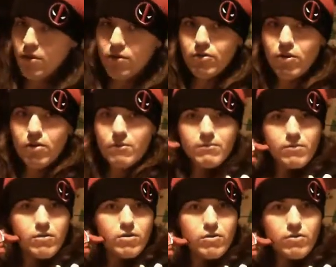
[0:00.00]
So
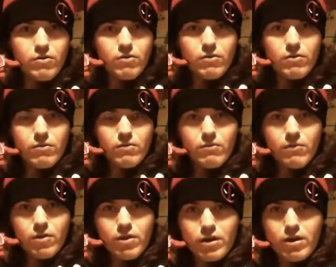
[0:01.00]
you just
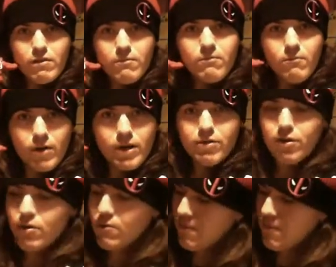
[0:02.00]
connect them right so.